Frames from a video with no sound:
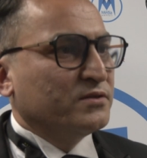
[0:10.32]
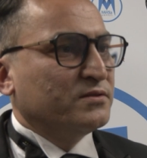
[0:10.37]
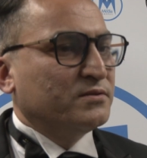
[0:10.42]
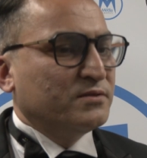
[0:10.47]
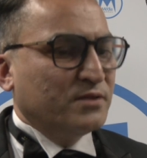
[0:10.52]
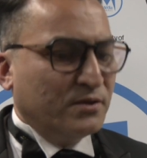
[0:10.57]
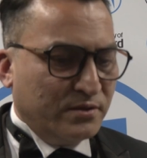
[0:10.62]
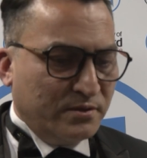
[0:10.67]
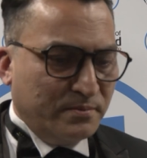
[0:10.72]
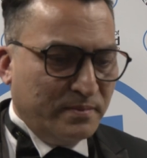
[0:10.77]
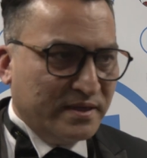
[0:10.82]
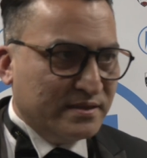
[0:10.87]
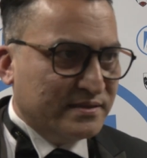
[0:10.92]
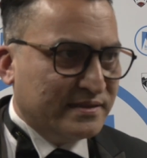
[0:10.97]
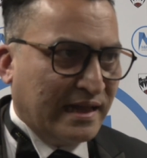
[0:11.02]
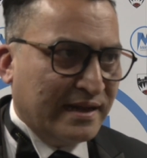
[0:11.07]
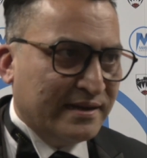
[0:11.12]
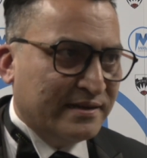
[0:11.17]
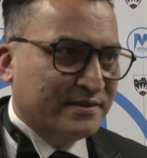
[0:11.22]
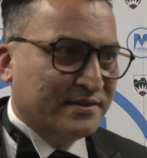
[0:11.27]
some of the best
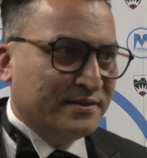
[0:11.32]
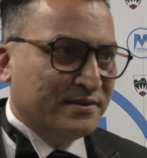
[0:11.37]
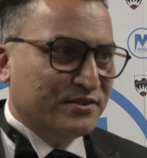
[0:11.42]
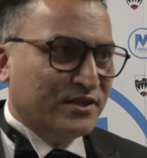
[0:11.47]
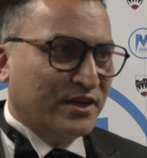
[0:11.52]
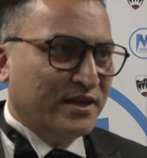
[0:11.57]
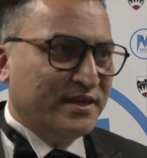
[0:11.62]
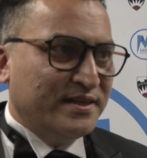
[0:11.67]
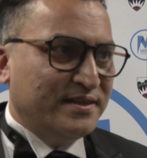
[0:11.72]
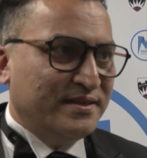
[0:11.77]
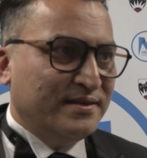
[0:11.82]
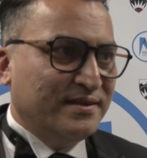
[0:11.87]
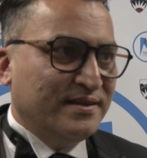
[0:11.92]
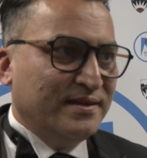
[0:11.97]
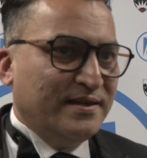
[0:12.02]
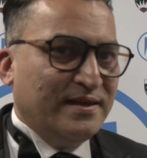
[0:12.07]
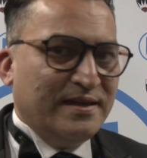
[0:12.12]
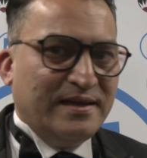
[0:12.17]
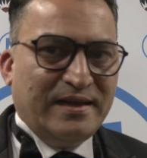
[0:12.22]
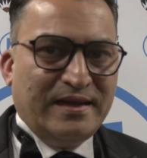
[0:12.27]
talent inside,
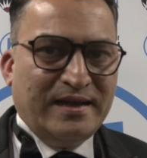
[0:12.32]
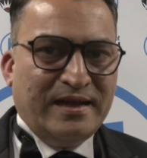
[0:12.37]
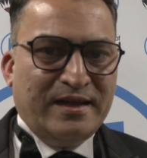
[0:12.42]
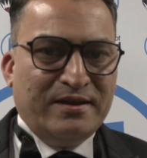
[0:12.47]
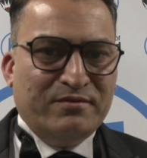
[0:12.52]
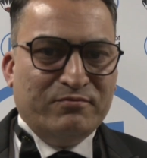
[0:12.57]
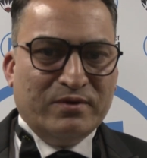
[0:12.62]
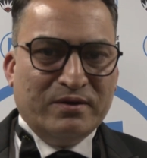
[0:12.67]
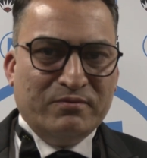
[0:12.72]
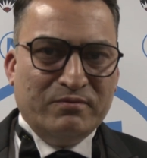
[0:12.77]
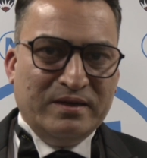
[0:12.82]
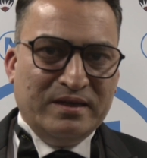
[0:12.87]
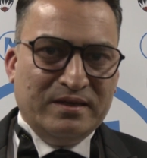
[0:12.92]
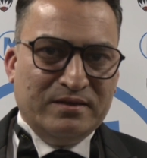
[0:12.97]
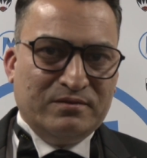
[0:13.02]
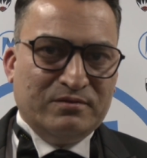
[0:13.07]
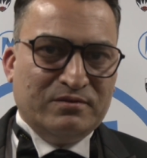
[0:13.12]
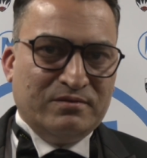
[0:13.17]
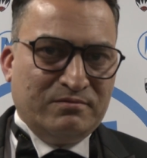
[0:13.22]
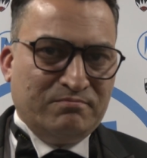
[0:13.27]
and
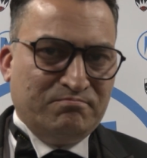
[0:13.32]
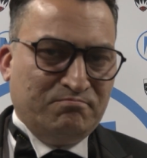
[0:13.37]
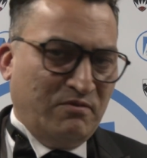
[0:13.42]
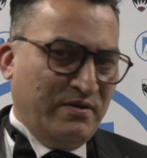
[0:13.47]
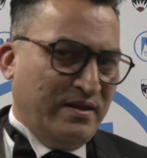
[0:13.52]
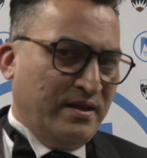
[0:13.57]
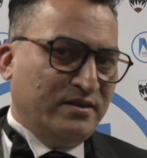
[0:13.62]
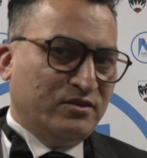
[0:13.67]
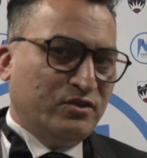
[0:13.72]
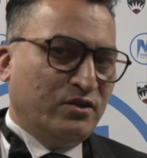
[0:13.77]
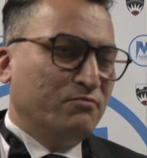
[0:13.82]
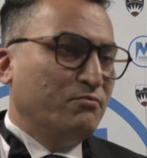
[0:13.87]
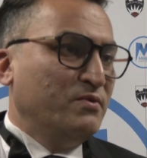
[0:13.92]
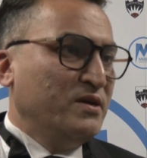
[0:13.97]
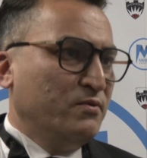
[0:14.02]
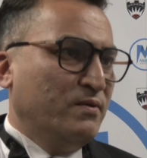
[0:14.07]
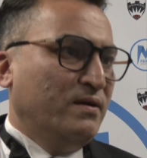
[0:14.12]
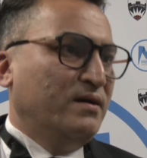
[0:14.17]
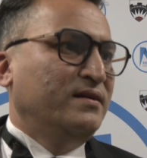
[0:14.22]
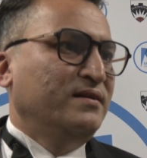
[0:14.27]
when I saw we
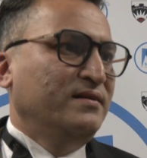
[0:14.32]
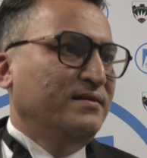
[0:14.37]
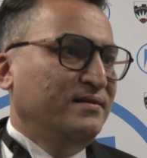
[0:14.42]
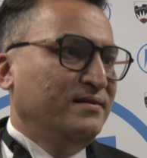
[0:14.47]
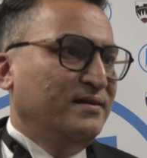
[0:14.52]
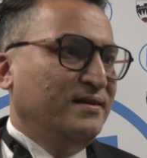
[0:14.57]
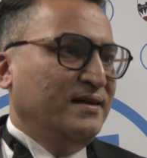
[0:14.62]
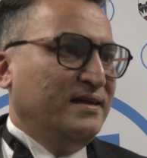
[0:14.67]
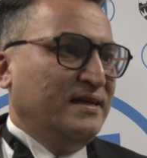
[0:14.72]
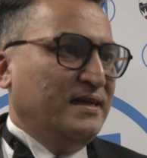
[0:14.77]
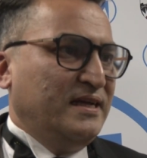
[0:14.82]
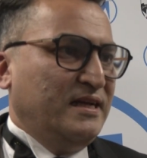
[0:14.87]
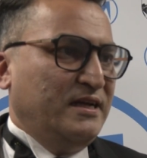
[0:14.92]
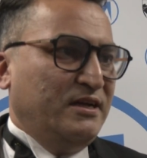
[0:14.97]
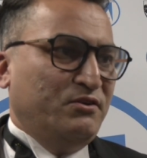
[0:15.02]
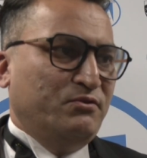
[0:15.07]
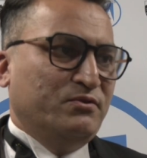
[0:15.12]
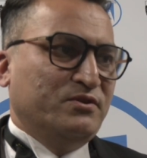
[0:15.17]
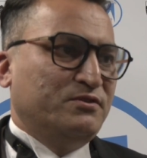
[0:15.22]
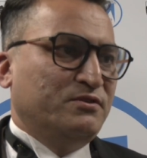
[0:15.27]
won,
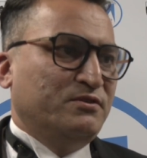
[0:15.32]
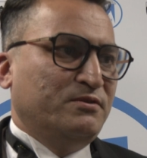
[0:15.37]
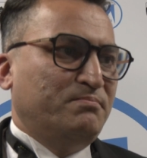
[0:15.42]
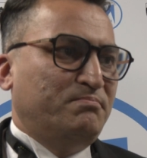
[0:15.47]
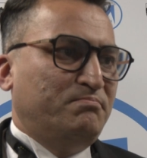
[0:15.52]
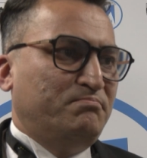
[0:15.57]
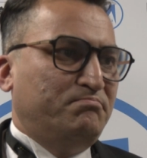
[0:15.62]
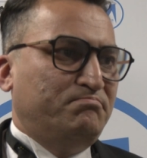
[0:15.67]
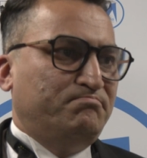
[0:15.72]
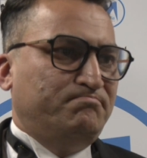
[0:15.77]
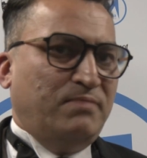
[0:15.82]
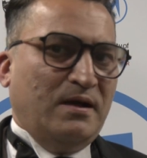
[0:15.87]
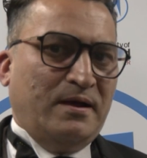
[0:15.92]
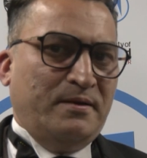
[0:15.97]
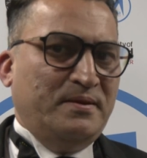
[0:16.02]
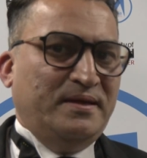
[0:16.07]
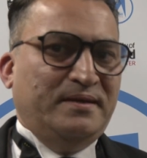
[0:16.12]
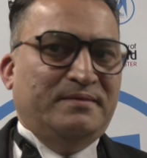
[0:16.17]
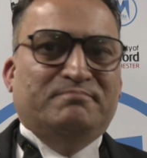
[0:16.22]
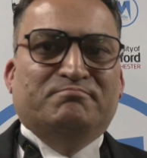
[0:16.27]
it was
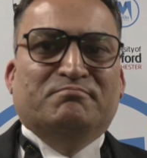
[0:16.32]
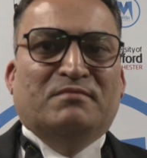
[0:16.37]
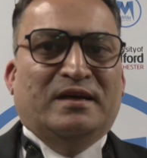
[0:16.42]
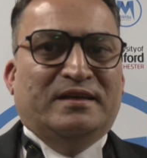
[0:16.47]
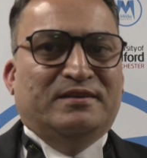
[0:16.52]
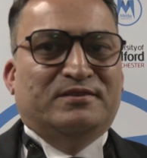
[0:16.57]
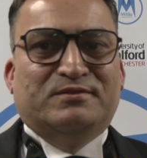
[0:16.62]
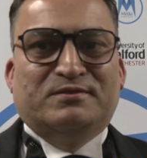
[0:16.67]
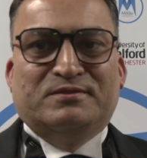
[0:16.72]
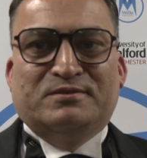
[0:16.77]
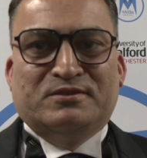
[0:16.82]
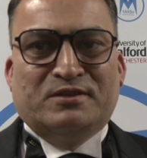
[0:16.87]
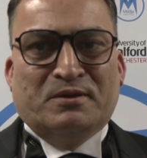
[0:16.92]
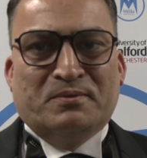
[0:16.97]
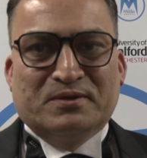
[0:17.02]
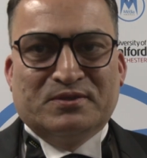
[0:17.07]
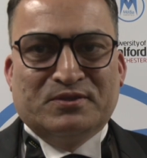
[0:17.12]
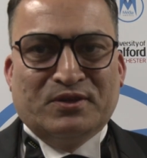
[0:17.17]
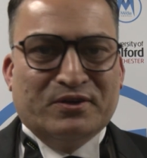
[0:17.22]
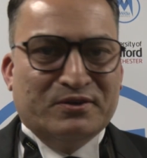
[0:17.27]
my
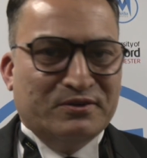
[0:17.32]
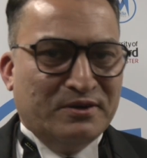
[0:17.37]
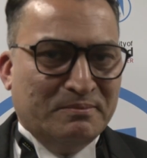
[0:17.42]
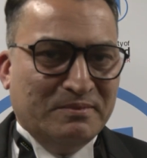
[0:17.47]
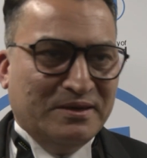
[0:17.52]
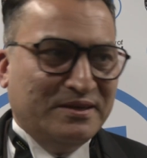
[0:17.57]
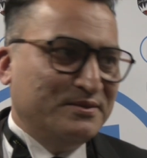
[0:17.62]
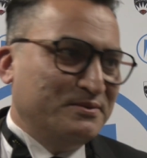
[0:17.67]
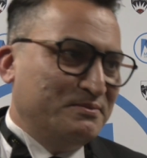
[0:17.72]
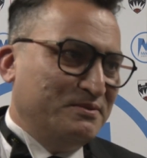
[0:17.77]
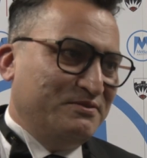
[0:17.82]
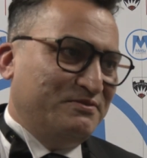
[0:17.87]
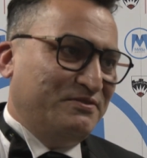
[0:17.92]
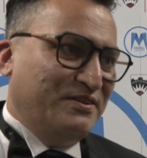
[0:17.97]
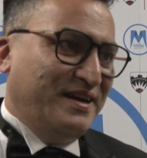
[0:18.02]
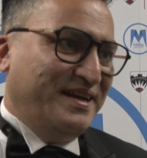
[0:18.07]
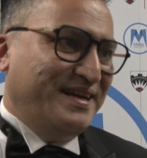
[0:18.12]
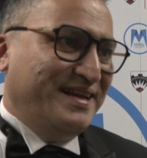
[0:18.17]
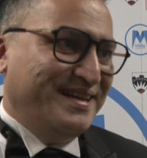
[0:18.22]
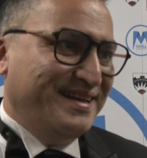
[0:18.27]
stomach started rumbling, to be
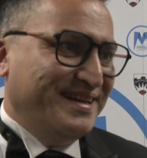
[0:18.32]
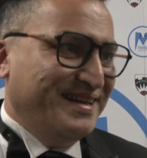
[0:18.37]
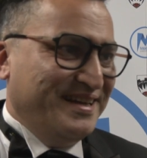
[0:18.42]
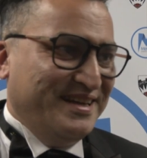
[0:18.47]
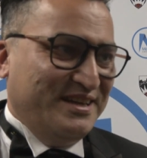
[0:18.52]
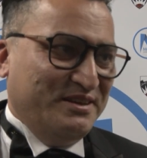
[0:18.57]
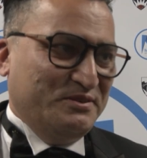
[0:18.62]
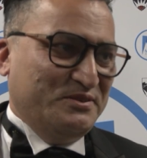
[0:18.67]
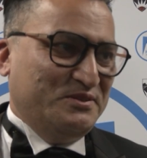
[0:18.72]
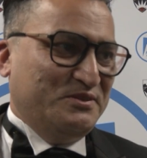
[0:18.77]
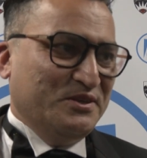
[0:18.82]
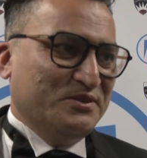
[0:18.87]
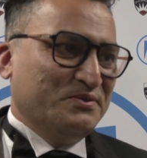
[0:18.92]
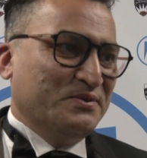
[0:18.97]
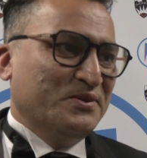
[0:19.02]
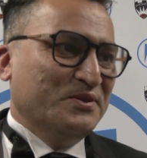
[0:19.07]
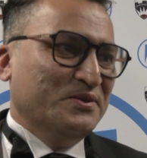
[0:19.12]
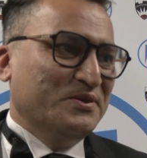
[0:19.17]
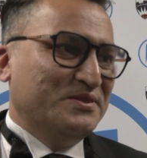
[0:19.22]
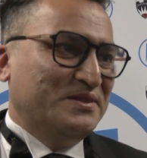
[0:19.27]
fair. It was just
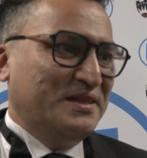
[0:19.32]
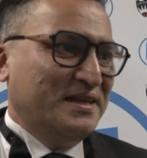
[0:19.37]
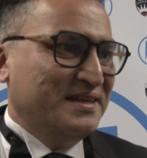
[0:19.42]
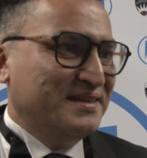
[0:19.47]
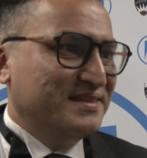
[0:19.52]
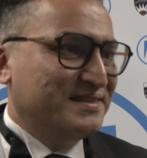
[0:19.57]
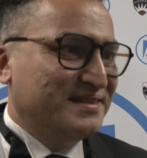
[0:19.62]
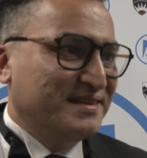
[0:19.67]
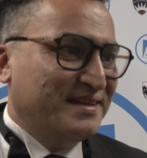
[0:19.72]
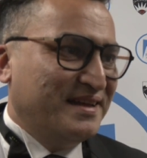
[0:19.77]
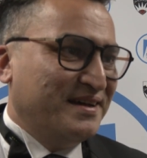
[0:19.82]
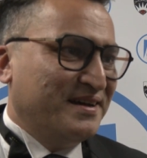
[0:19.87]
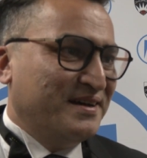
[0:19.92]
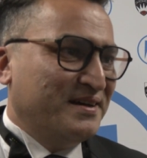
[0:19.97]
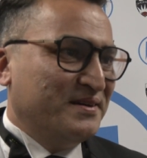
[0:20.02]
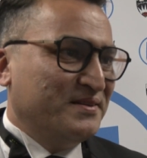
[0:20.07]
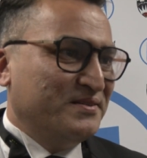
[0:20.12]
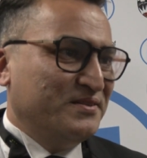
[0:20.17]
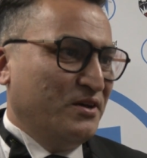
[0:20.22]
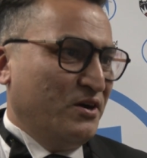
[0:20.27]
one of those things,
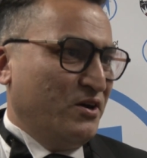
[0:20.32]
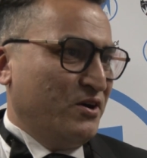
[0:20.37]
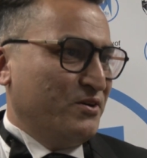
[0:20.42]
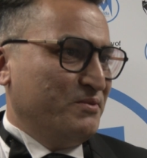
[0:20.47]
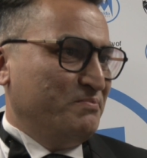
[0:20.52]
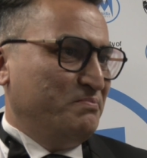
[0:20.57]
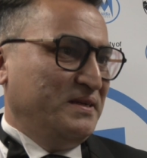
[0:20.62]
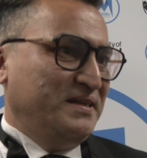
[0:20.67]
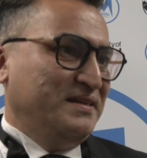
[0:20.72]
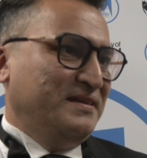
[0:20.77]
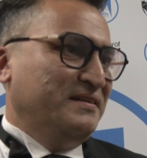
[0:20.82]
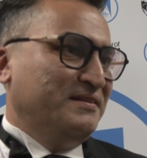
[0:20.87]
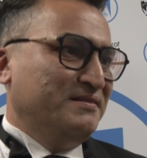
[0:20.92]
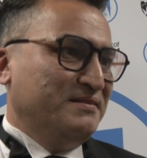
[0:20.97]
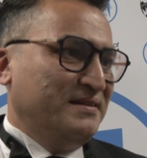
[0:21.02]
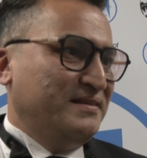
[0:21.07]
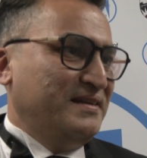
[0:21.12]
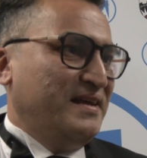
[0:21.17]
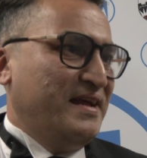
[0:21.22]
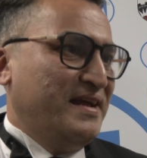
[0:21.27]
the heart
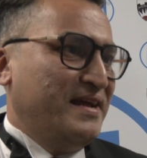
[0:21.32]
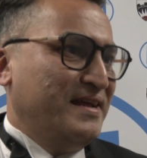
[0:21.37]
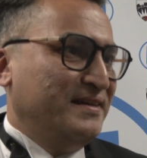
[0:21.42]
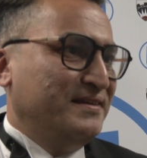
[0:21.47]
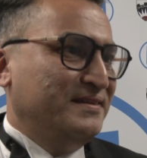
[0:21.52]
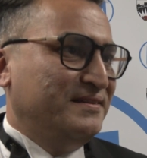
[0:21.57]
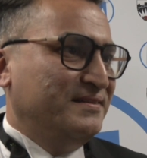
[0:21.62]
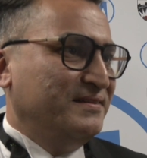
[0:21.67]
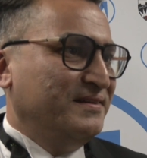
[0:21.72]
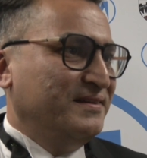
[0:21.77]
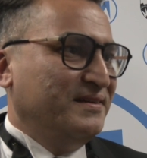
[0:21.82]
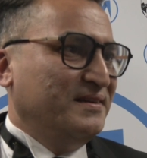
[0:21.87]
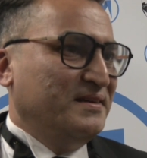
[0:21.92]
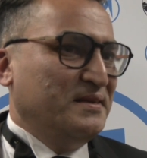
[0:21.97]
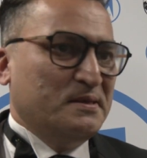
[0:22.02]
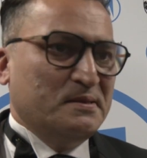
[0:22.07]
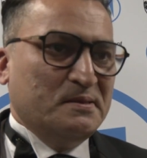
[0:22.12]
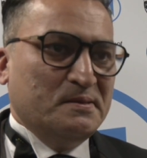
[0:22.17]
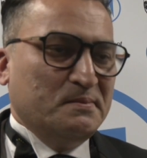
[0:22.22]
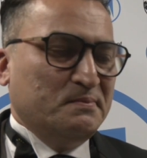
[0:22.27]
beating, and
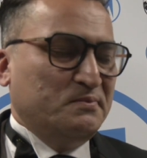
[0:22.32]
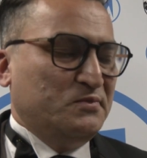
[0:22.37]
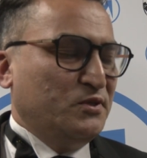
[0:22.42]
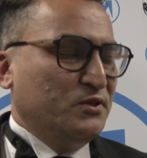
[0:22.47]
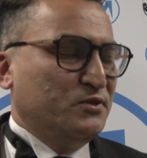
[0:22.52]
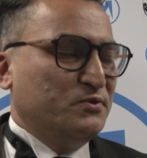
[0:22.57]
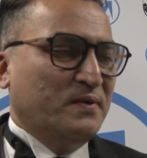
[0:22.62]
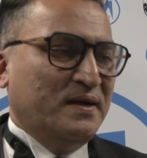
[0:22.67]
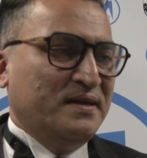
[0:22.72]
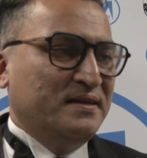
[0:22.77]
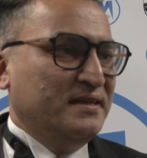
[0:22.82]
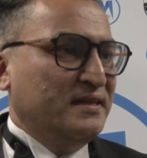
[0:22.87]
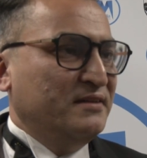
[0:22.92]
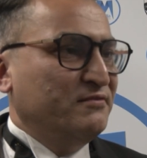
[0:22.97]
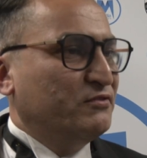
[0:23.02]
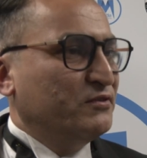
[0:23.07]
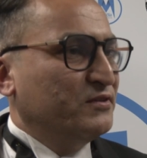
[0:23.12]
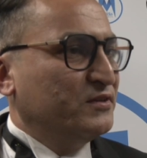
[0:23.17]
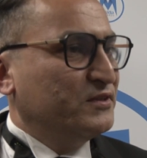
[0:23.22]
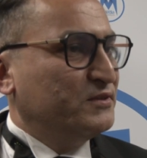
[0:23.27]
just went in
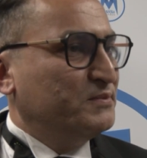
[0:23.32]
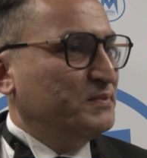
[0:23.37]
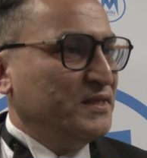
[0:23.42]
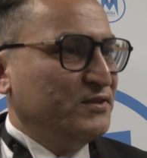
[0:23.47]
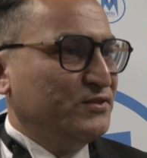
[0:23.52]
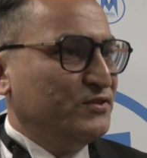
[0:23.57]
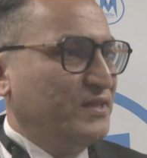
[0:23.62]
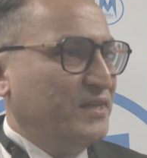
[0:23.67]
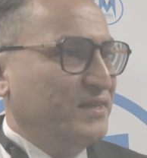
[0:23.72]
for the speech